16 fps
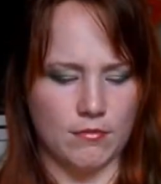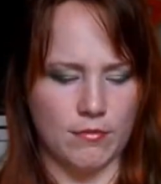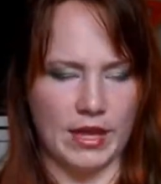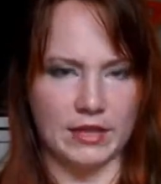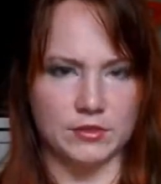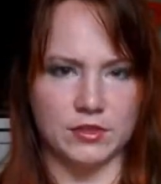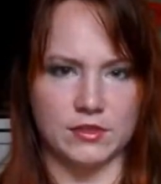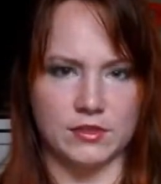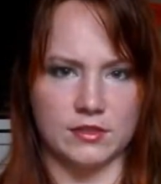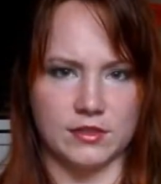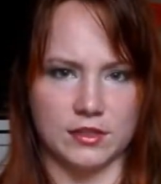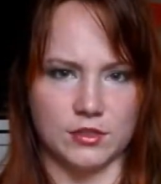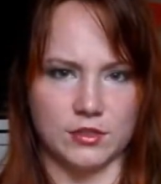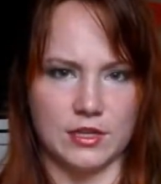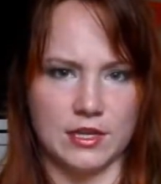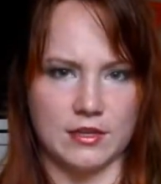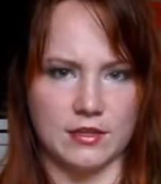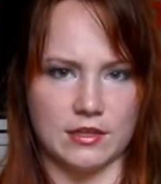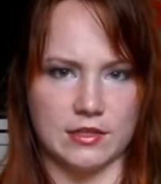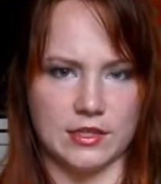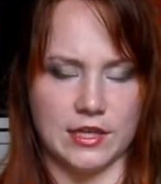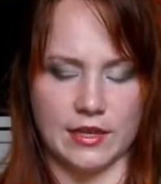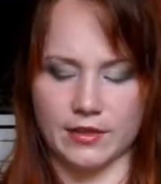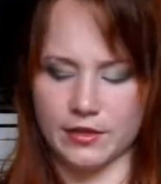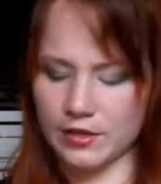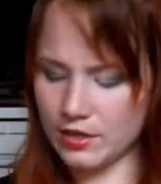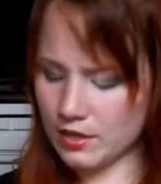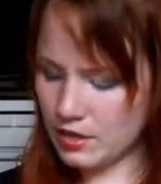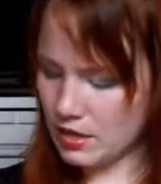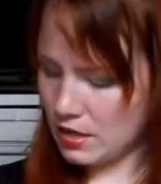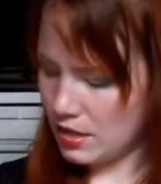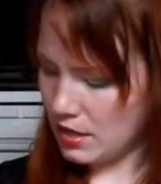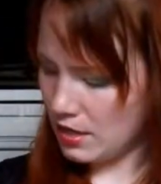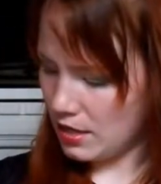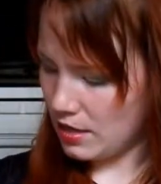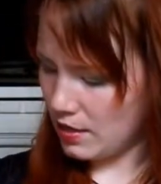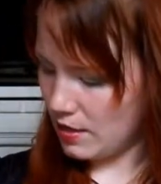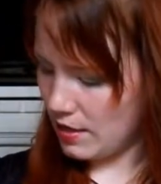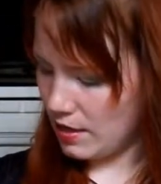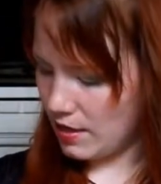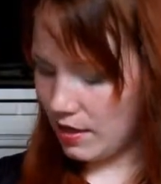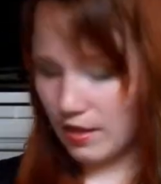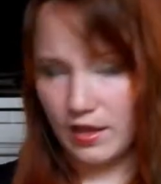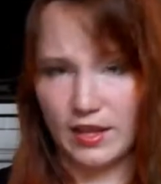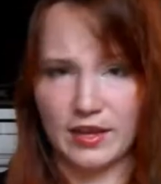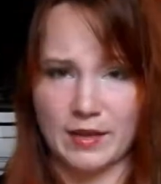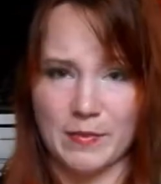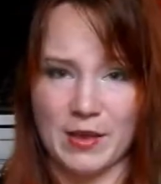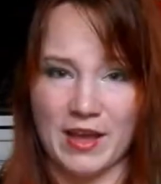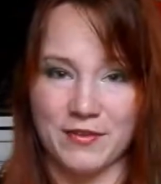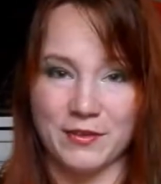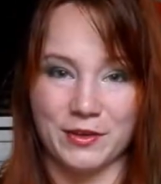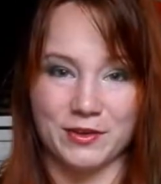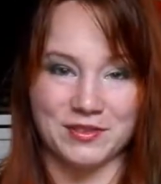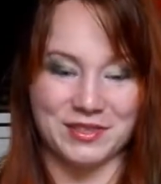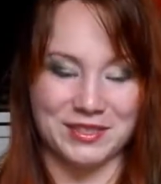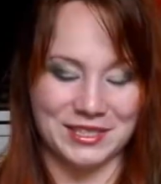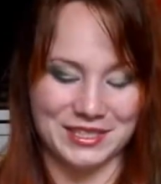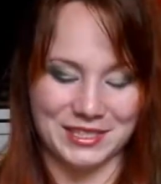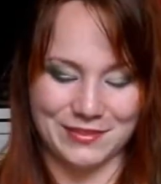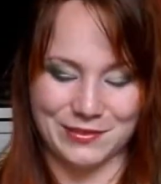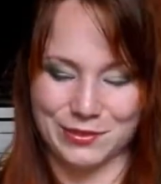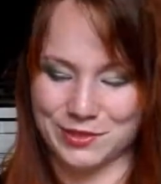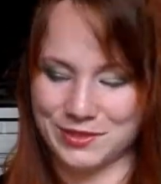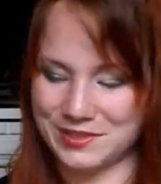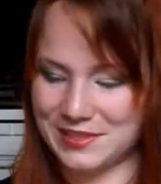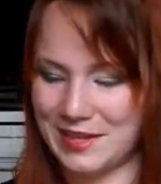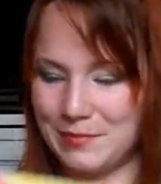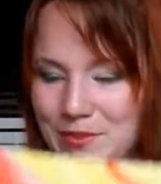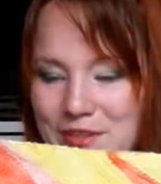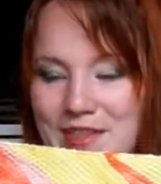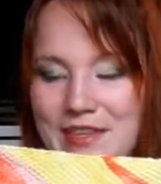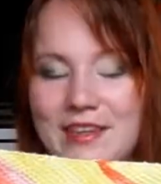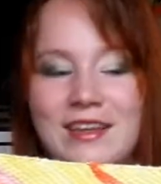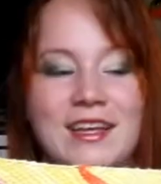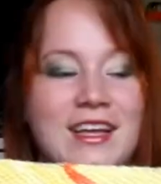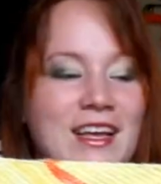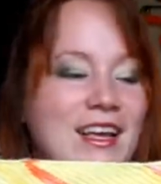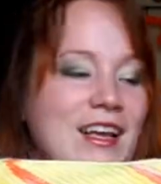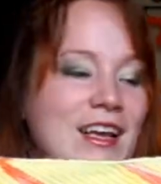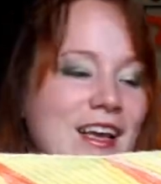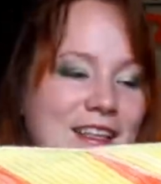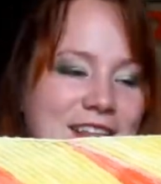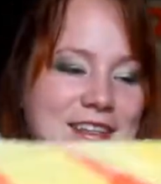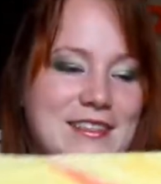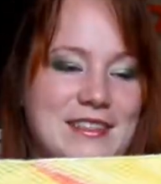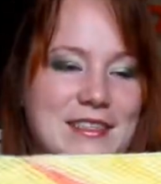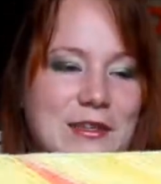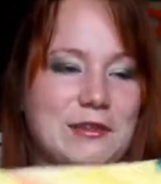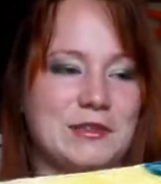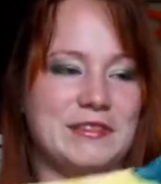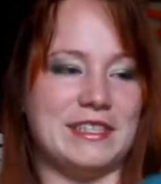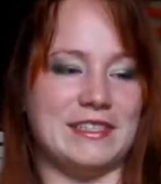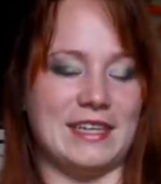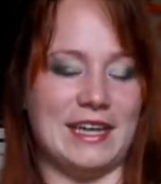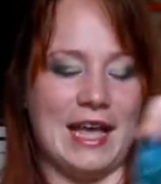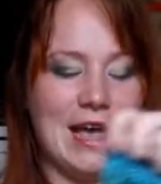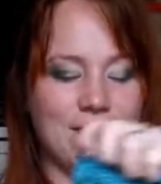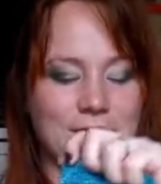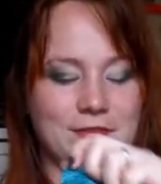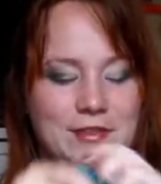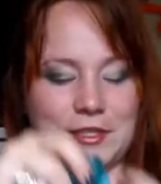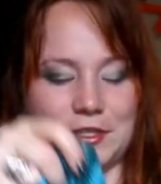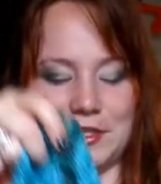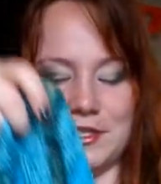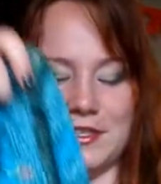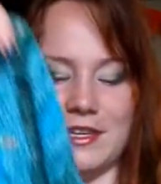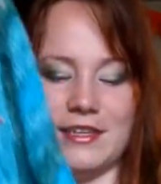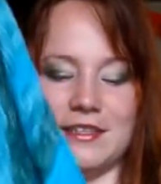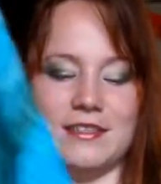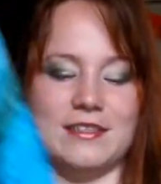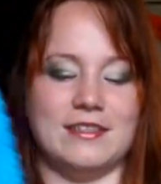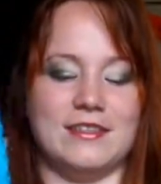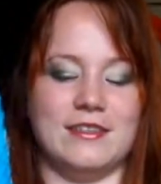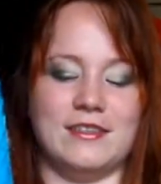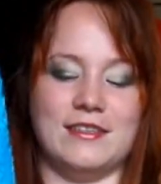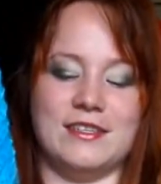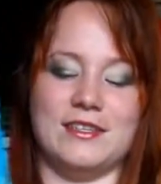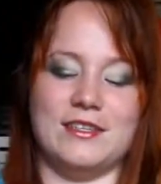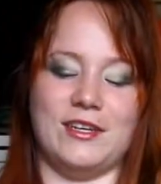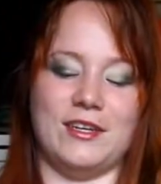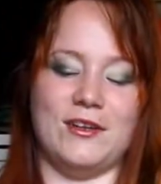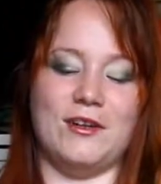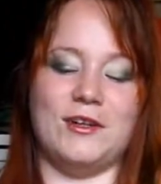mattress stitched anything together, and I'm having a really difficult time with it. And that's the only reason I haven't finished it yet. Got